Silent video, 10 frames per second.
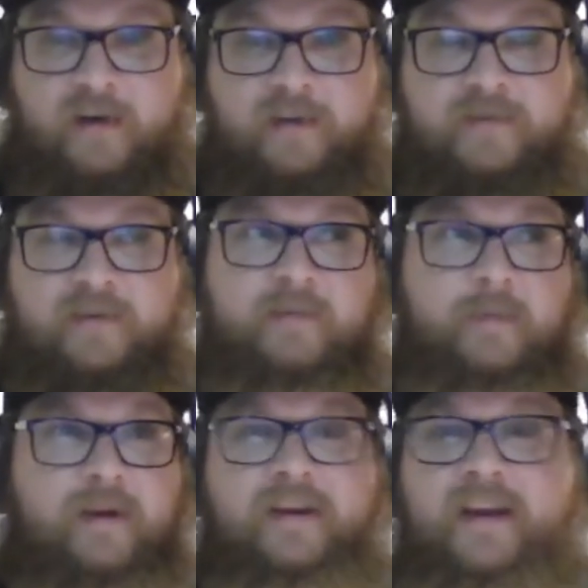Austin's
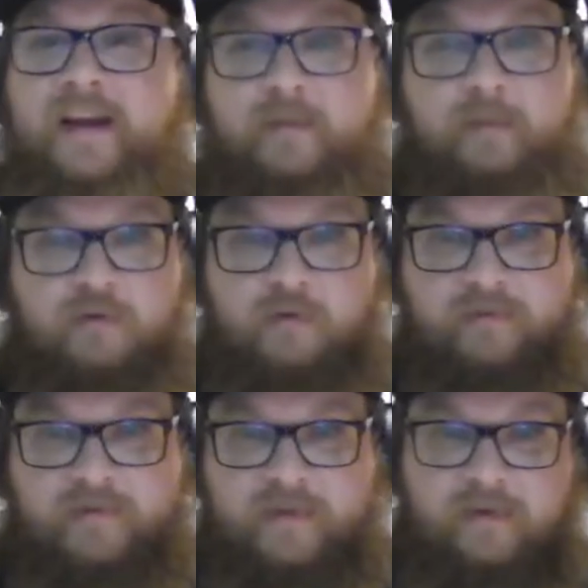about a 90-minute
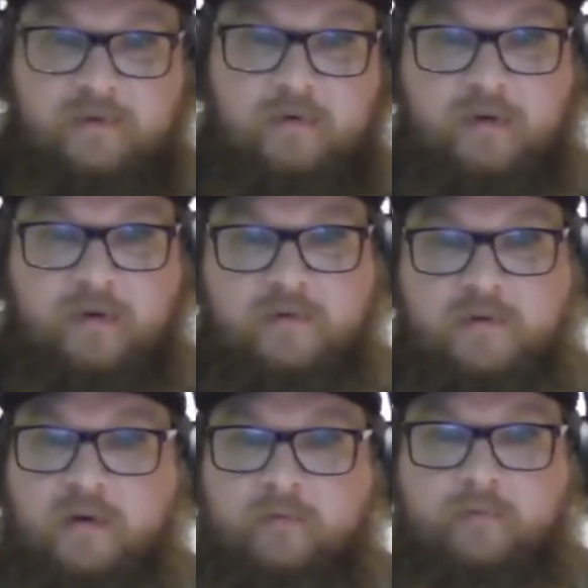drive to San Antonio,
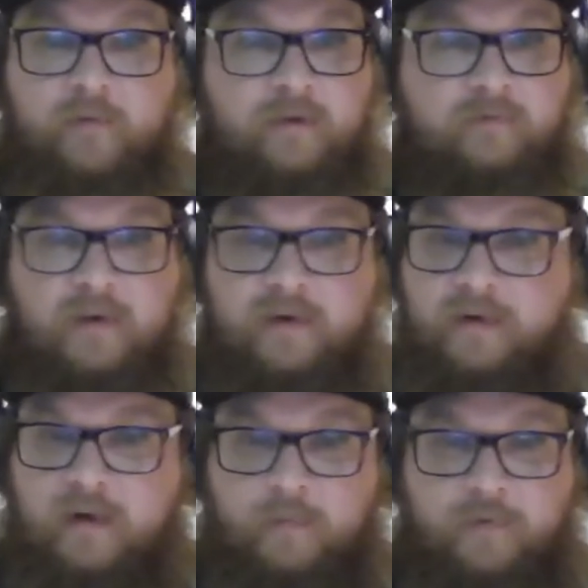so I've done it
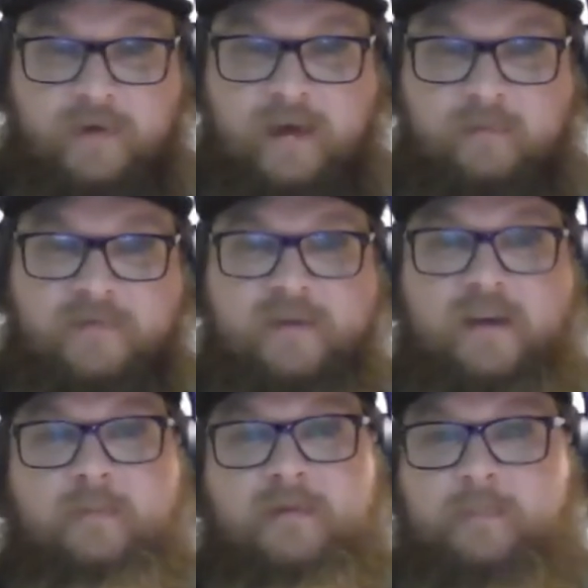a couple times.
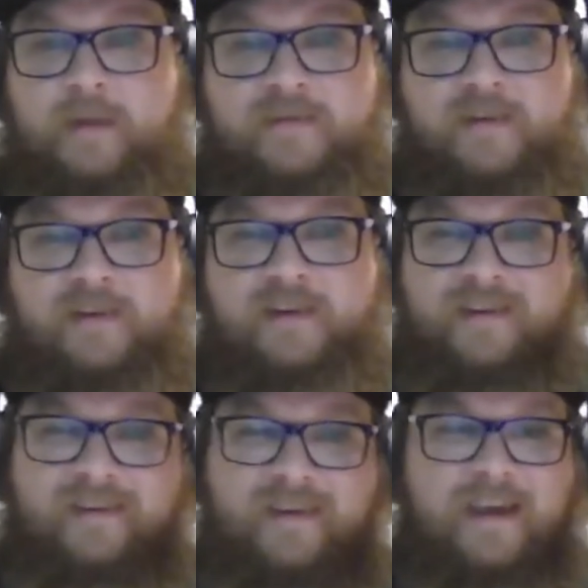It depends on
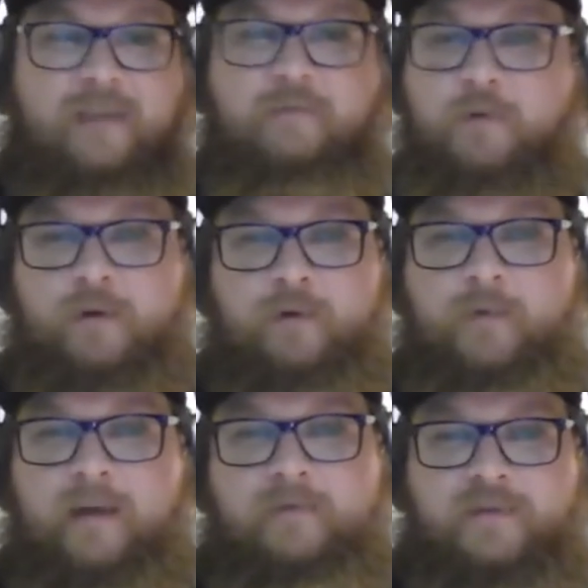if
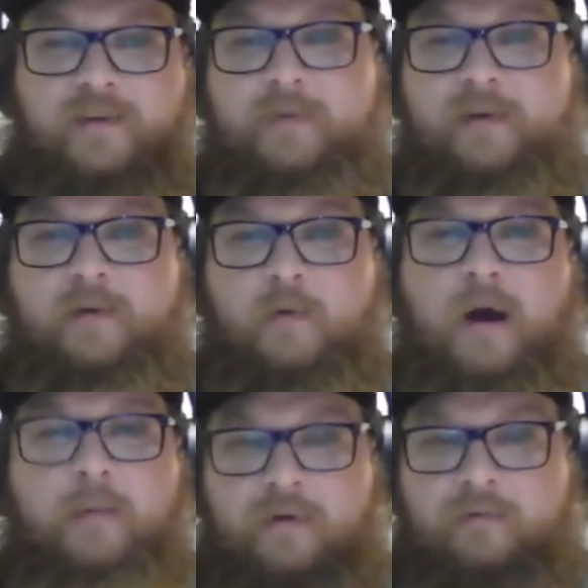35 is going to be
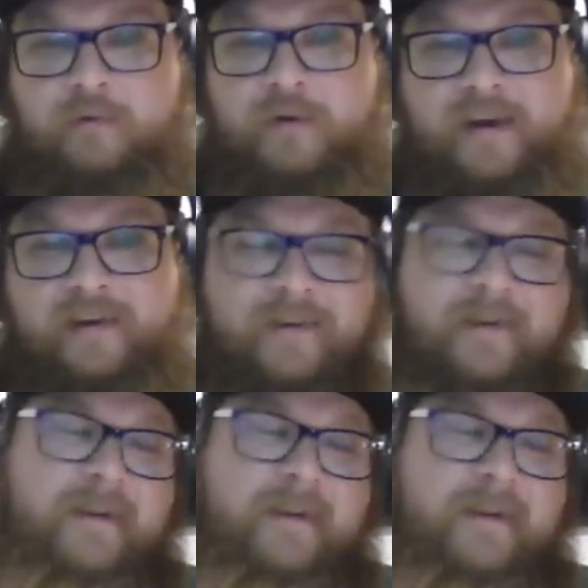cooperative or not.